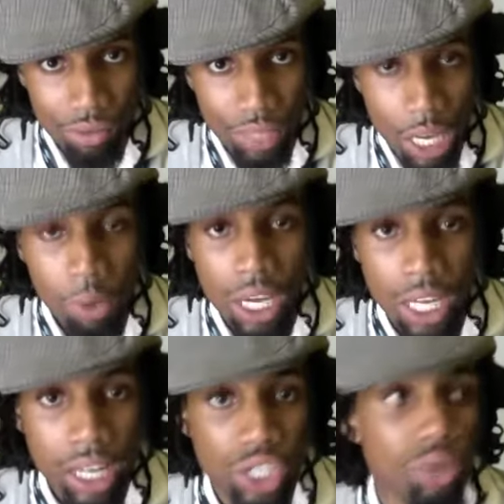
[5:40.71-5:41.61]
It will eat
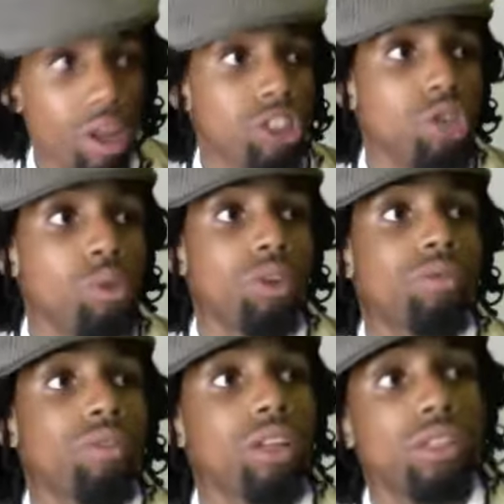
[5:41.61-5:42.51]
at you and you will
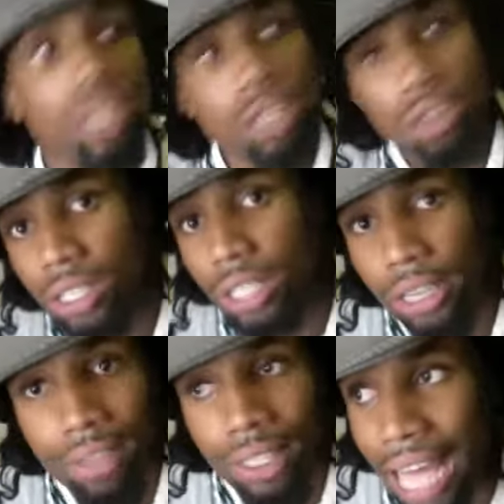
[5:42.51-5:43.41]
continue to live
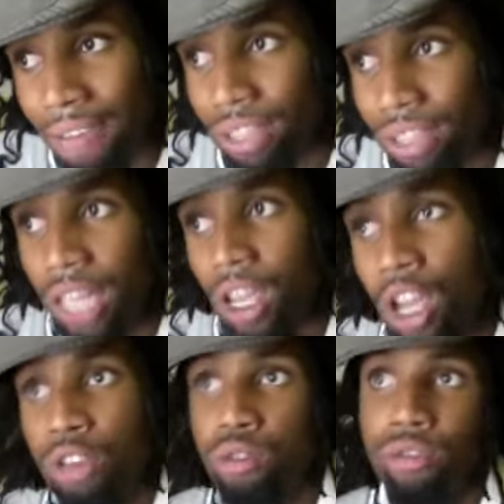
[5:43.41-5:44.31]
the life that
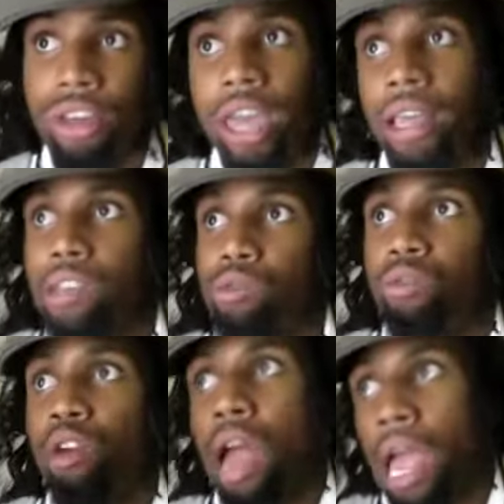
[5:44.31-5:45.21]
you think is
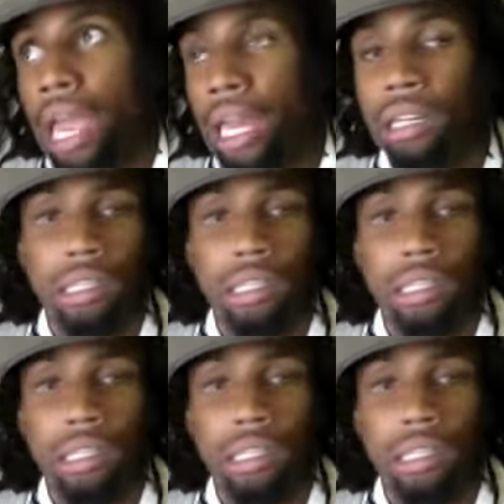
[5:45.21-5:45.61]
right.